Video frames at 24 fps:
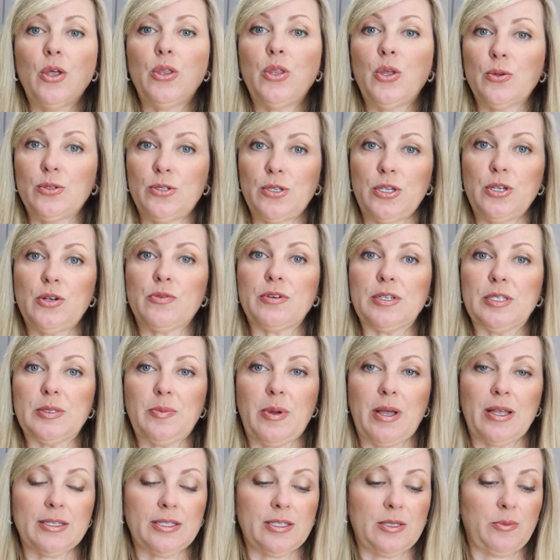Those are your
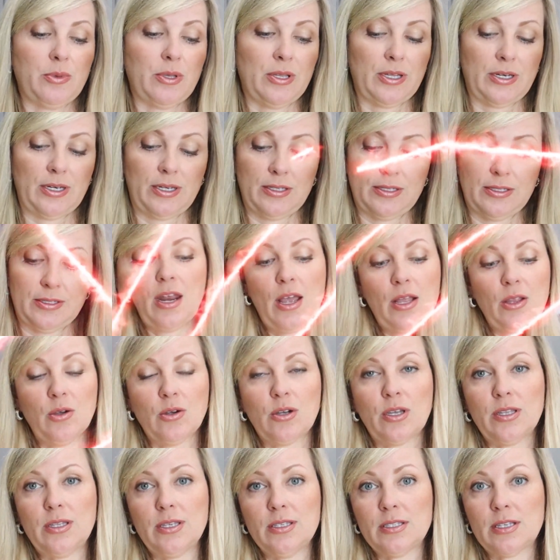responsibilities. And now
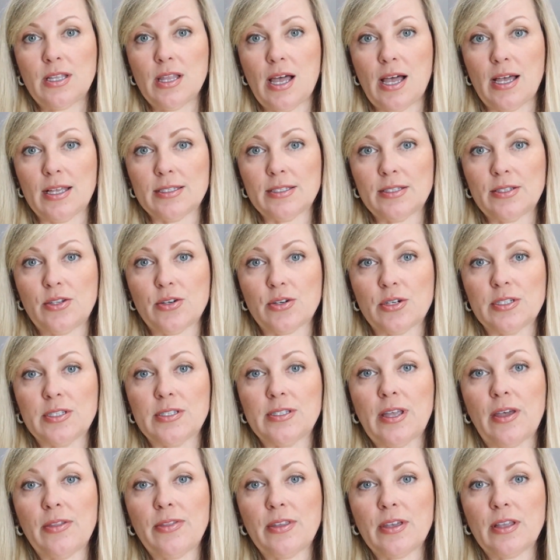look at this glass. There is
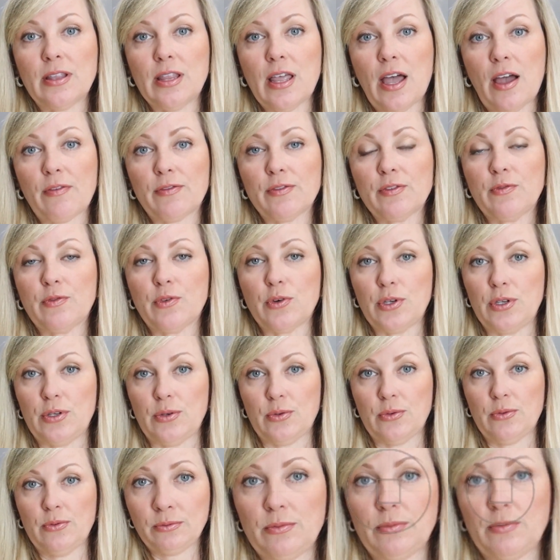nothing left for you.